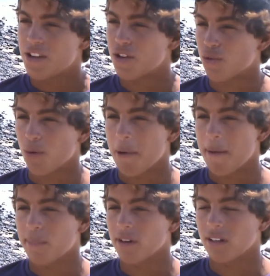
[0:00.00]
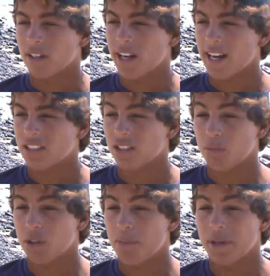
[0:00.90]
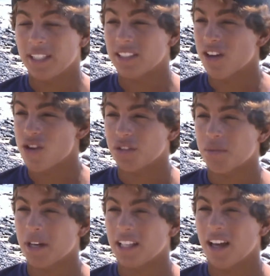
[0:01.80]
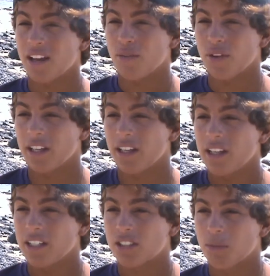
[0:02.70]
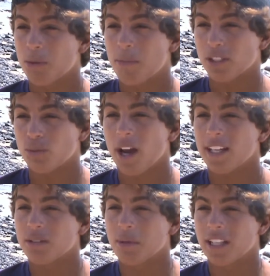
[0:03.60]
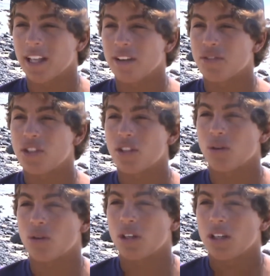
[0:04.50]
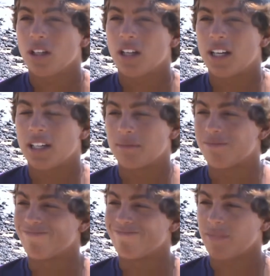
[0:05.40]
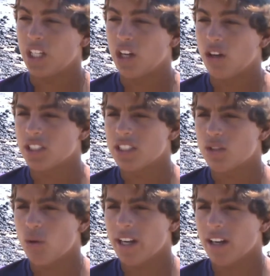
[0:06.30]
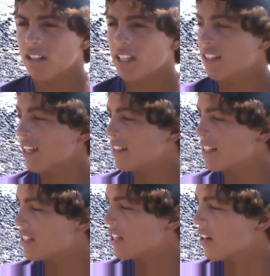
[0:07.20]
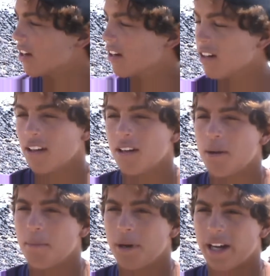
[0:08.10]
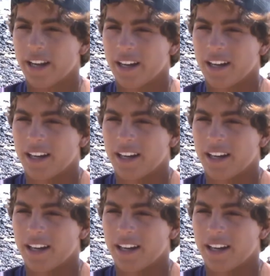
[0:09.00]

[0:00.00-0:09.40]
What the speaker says: just remember getting some of the biggest aerials of my life and some of the best rides of my life too. You know, it's quite not like that this year, but